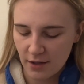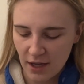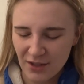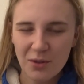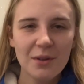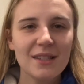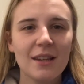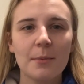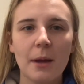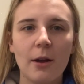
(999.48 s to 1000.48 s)
I do always think
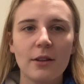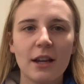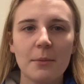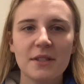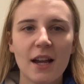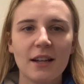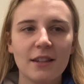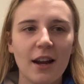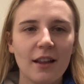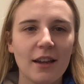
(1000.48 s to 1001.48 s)
about, like, I'm sad that
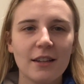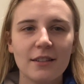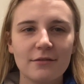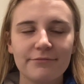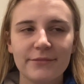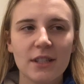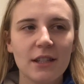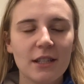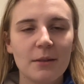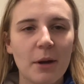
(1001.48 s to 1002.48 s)
I, like,
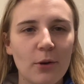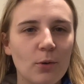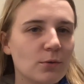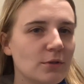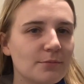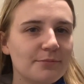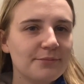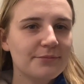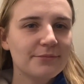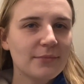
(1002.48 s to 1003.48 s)
deleted my old
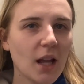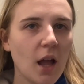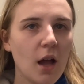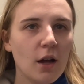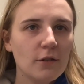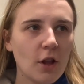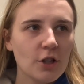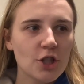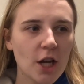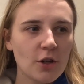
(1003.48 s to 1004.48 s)
vlog
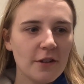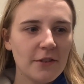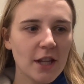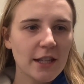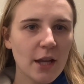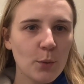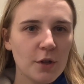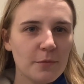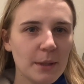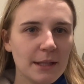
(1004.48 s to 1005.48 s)
channel. I feel like that would
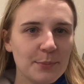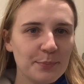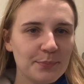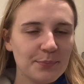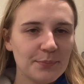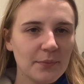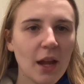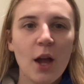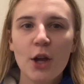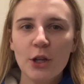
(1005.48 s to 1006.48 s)
have been
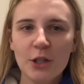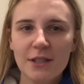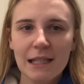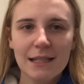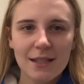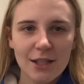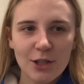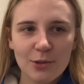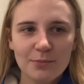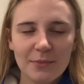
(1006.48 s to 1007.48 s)
good to
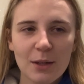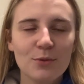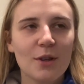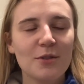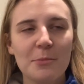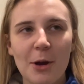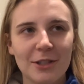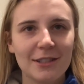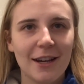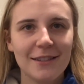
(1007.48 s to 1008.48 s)
continue. It was also
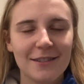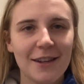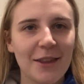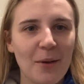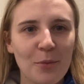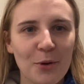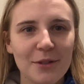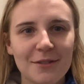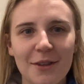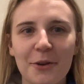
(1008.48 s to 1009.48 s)
monetized at that
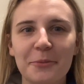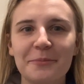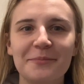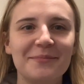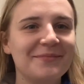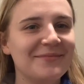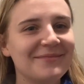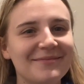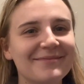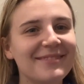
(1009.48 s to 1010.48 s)
point, so
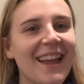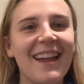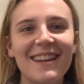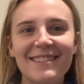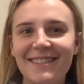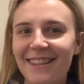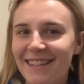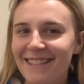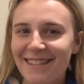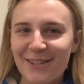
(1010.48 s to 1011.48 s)
silly
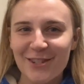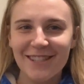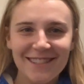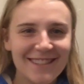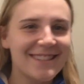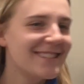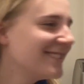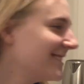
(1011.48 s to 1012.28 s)
decisions,